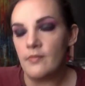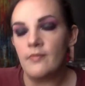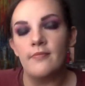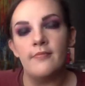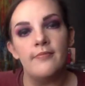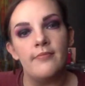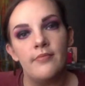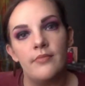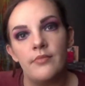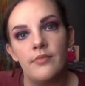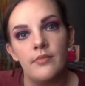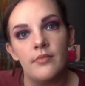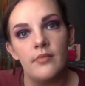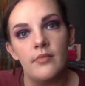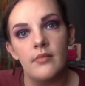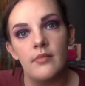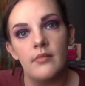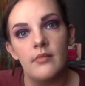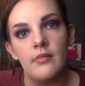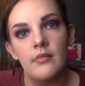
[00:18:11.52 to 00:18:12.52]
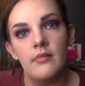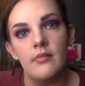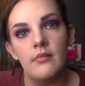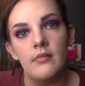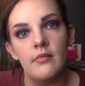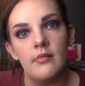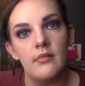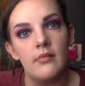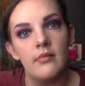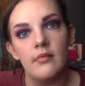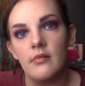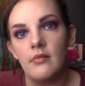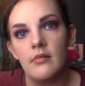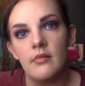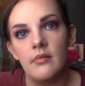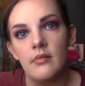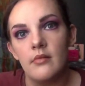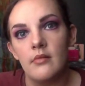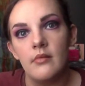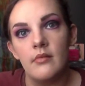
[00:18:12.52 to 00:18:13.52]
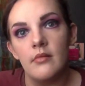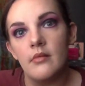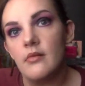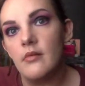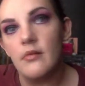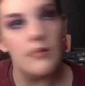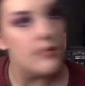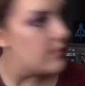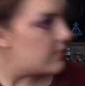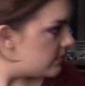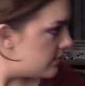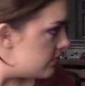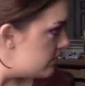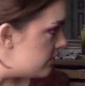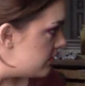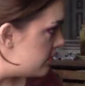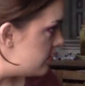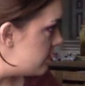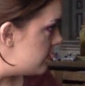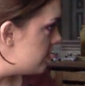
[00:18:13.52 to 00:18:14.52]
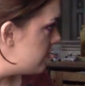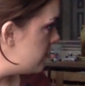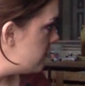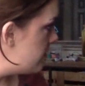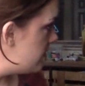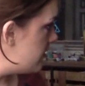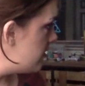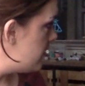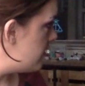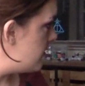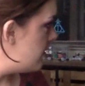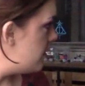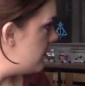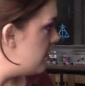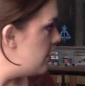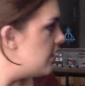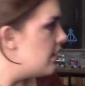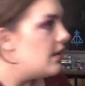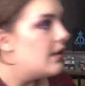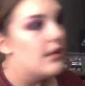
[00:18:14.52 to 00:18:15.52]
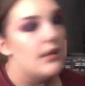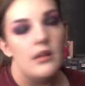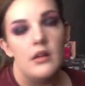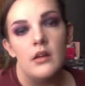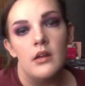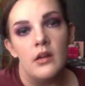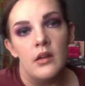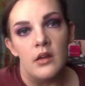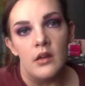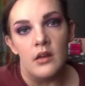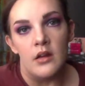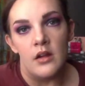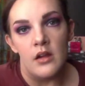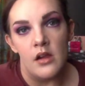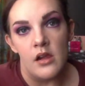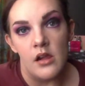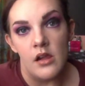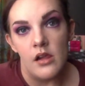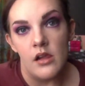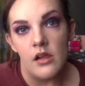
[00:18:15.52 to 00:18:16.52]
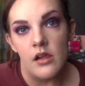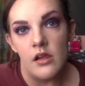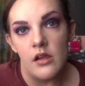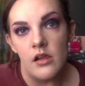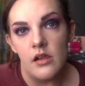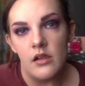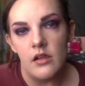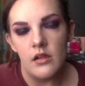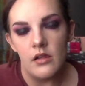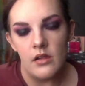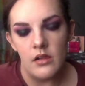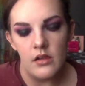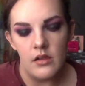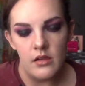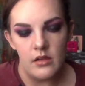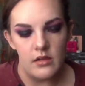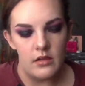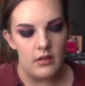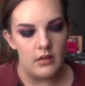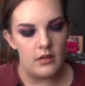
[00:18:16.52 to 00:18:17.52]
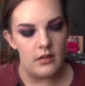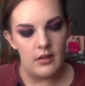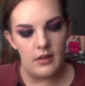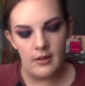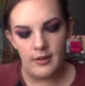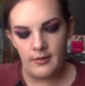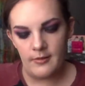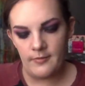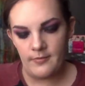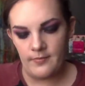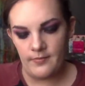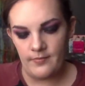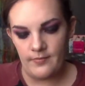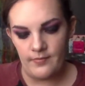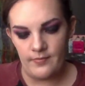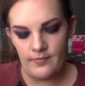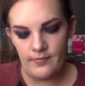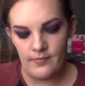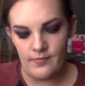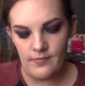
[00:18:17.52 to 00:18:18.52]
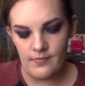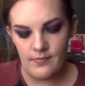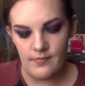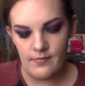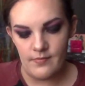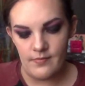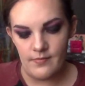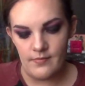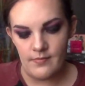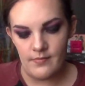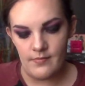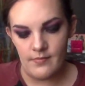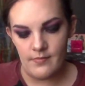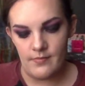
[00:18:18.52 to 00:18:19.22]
(no one is talking)